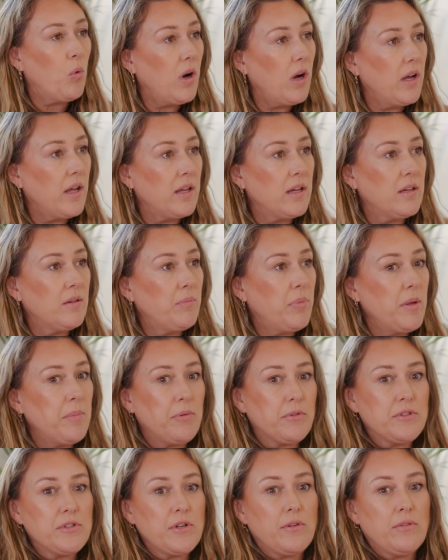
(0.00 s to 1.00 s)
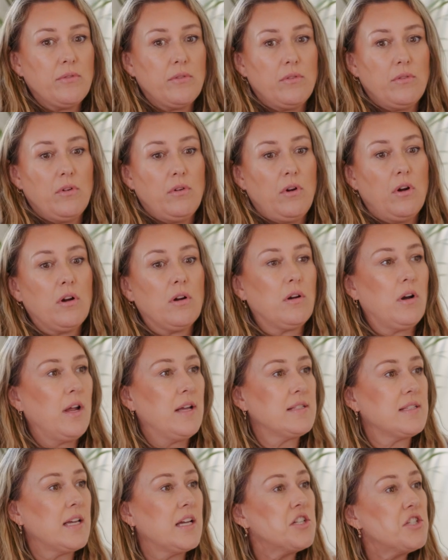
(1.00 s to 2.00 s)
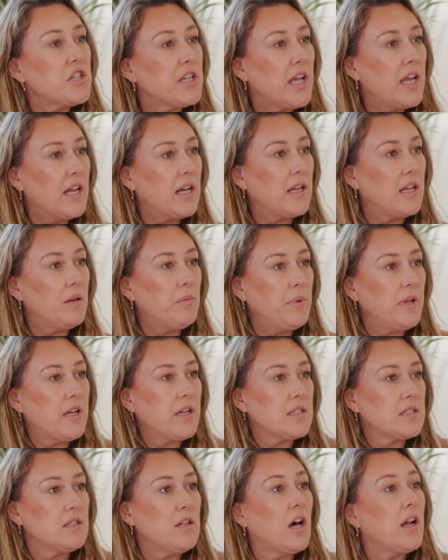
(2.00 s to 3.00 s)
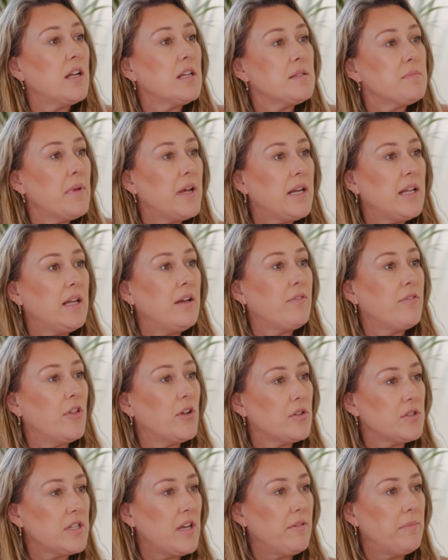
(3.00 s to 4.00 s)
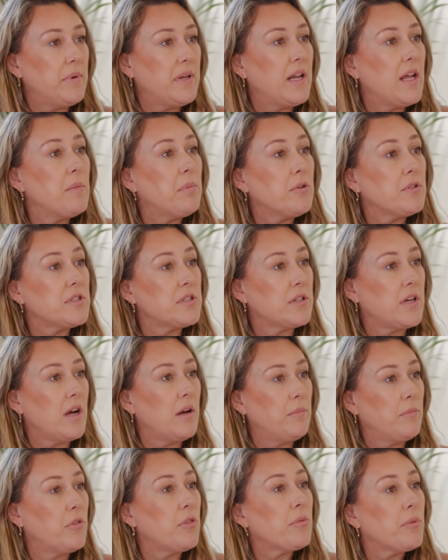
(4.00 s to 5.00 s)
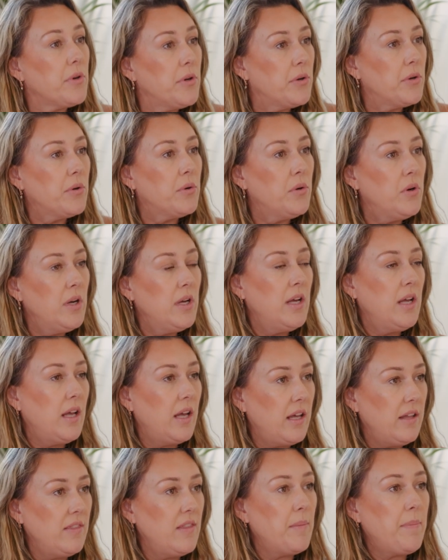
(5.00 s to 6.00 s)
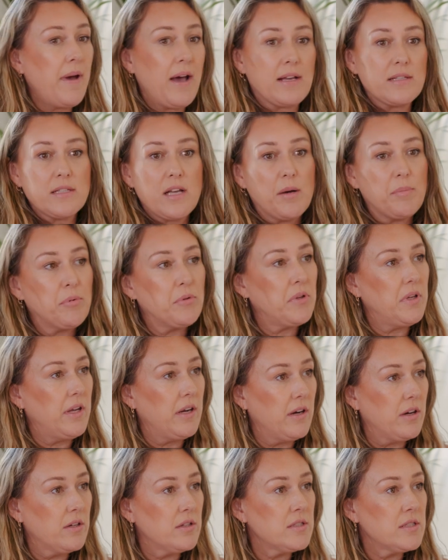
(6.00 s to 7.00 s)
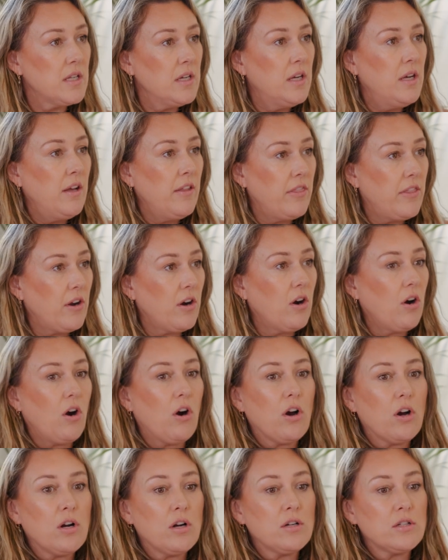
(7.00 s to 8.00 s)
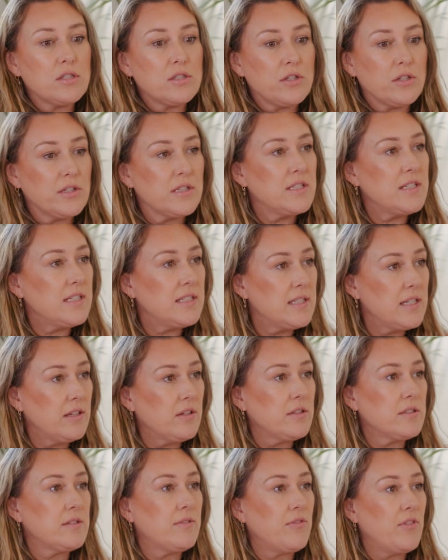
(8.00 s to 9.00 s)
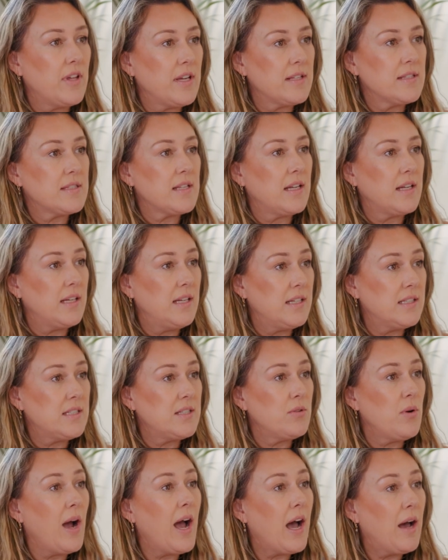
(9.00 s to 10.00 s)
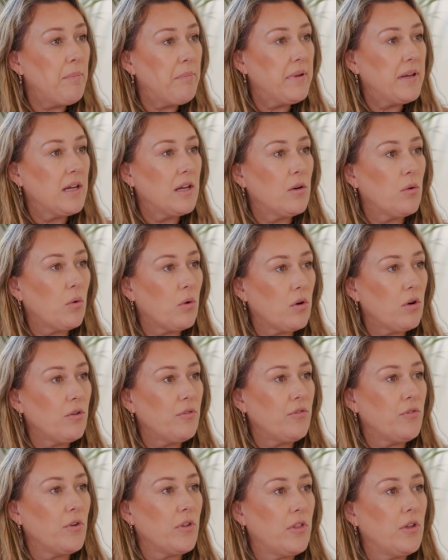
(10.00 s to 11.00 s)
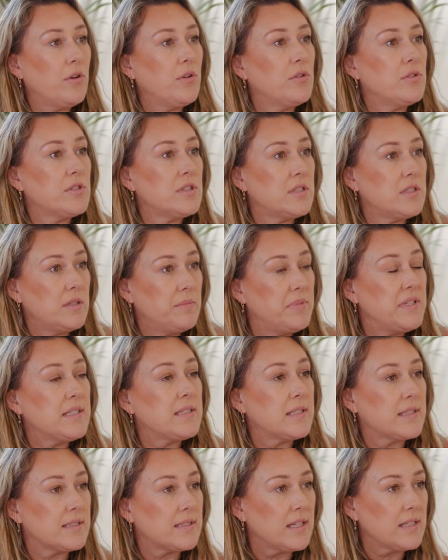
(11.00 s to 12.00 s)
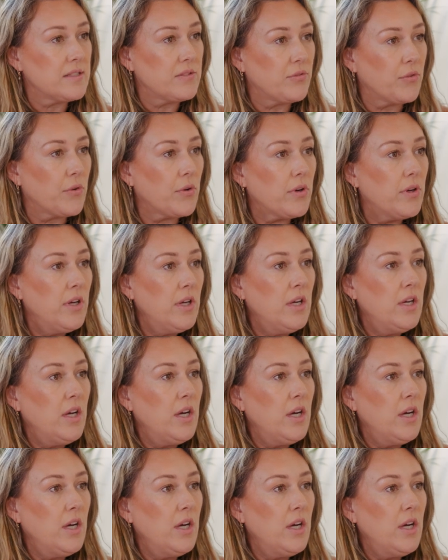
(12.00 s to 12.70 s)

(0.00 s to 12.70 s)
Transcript: one, people aren't as educated, because not as many of those have been able to come through in the past couple years. There are certain details of things that need to happen in order for those to be successful.